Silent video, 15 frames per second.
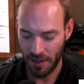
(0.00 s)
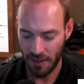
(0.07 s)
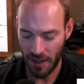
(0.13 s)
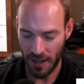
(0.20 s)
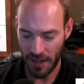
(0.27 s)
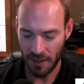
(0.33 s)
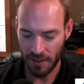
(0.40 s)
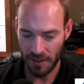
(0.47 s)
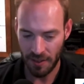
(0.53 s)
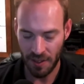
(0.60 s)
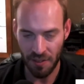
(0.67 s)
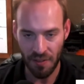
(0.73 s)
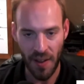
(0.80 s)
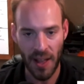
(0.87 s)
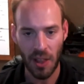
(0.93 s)
they
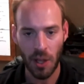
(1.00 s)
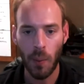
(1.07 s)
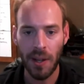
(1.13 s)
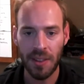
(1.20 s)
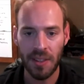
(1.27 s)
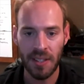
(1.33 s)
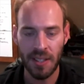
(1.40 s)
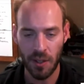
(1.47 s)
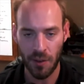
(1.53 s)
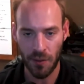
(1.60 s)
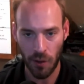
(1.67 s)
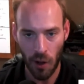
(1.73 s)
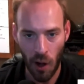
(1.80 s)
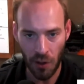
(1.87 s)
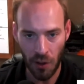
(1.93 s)
evaluate the deal
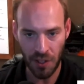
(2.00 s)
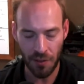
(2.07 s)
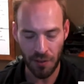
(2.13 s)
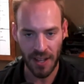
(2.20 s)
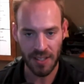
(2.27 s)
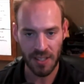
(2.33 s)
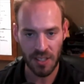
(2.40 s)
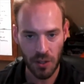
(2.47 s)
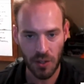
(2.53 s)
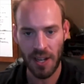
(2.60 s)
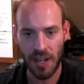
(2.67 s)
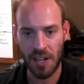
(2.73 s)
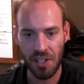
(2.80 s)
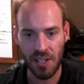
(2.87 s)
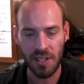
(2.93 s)
for all the different exit
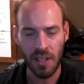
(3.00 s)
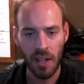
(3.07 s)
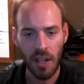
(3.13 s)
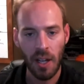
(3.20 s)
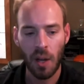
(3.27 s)
strategies.